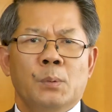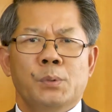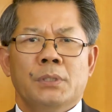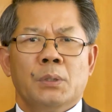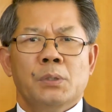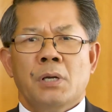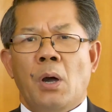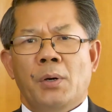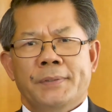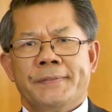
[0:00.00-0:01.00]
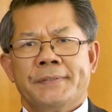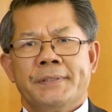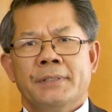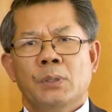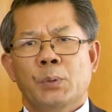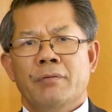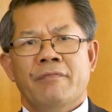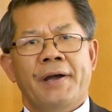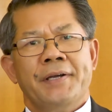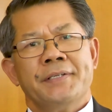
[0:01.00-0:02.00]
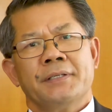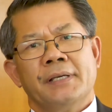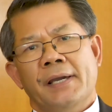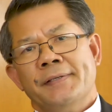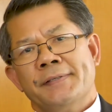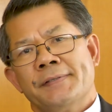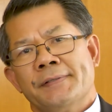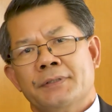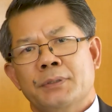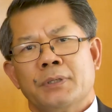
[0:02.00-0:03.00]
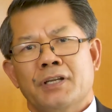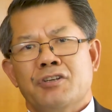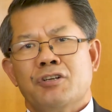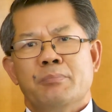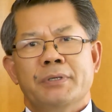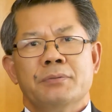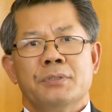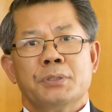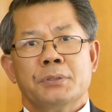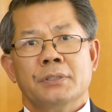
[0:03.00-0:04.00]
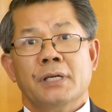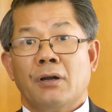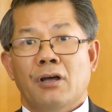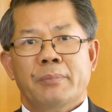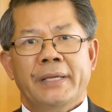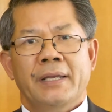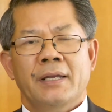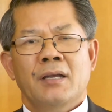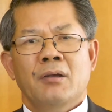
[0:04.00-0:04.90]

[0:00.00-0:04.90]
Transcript: Would a good host who invited guests to contribute to the economy